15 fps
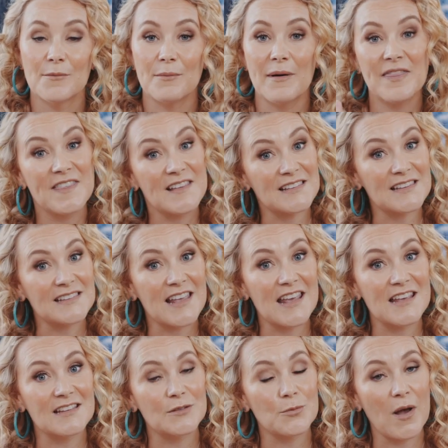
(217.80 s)
But this is
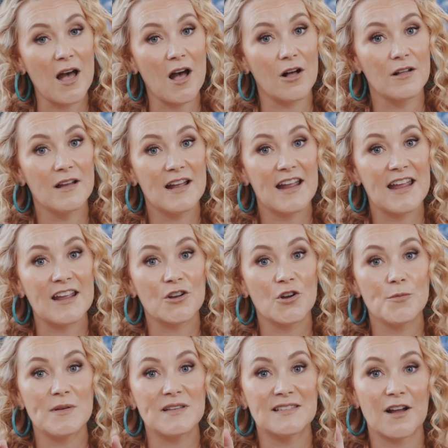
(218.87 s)
key as well. It
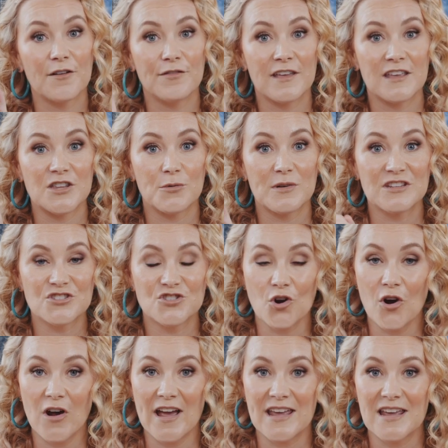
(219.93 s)
could be stuff that you
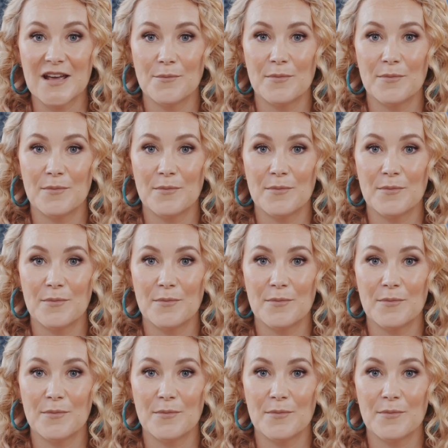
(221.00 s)
enjoy,